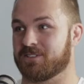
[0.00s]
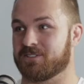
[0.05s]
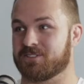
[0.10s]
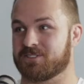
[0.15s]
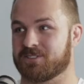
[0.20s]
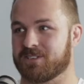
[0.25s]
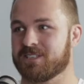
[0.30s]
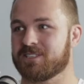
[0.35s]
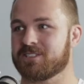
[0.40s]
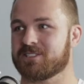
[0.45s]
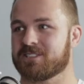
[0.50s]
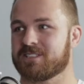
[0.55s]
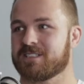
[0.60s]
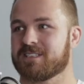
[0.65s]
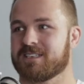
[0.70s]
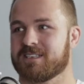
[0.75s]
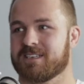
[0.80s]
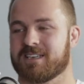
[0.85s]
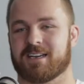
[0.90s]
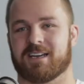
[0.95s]
stretch. Yeah.
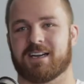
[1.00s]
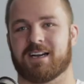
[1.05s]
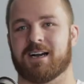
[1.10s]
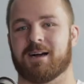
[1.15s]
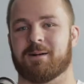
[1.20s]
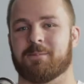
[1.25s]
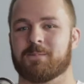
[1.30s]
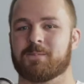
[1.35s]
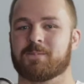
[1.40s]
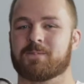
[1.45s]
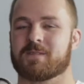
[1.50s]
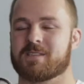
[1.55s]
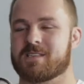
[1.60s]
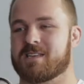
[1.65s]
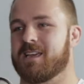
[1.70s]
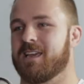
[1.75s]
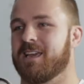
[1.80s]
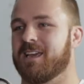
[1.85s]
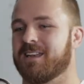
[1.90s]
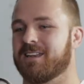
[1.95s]
Right.
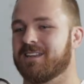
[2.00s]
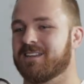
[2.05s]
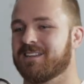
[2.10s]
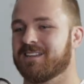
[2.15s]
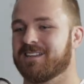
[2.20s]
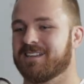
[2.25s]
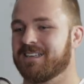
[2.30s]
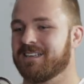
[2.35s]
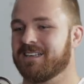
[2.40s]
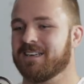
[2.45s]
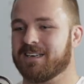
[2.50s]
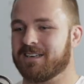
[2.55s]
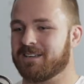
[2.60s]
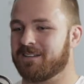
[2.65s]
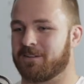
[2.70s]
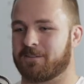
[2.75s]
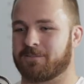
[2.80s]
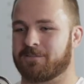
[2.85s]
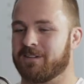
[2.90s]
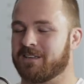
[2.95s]
And
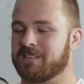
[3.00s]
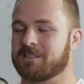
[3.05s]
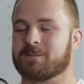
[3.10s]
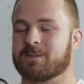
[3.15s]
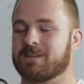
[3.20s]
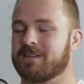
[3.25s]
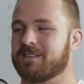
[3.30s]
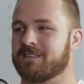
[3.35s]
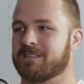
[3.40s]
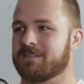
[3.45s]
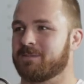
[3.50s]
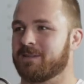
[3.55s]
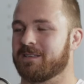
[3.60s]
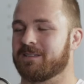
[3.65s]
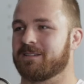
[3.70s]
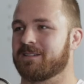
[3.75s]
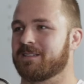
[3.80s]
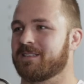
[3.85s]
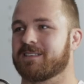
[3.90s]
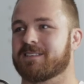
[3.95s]
like flexibility has been
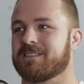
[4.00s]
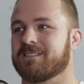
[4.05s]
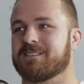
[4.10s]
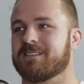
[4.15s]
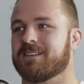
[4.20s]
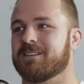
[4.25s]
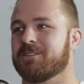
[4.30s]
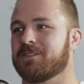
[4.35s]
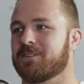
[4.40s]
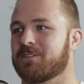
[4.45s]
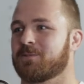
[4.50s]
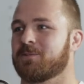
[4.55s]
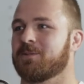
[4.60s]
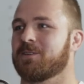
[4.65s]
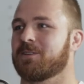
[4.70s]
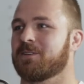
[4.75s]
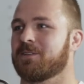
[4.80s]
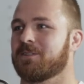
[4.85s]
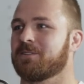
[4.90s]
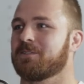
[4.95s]
like a continuous
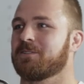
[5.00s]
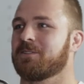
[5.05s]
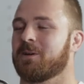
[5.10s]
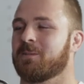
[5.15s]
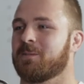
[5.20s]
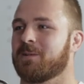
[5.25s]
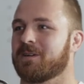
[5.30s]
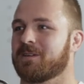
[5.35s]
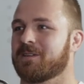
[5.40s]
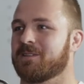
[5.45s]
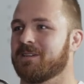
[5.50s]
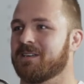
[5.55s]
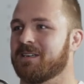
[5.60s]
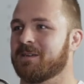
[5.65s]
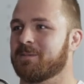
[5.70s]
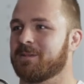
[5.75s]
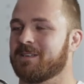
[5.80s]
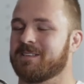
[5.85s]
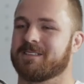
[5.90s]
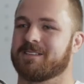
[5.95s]
work on throughout my career,
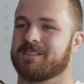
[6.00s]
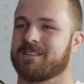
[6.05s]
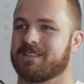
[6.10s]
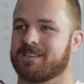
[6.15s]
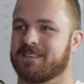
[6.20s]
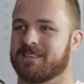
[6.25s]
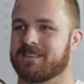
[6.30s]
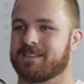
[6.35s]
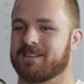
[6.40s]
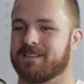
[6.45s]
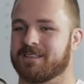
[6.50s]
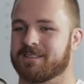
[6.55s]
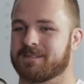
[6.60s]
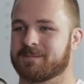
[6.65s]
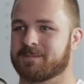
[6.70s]
but I think like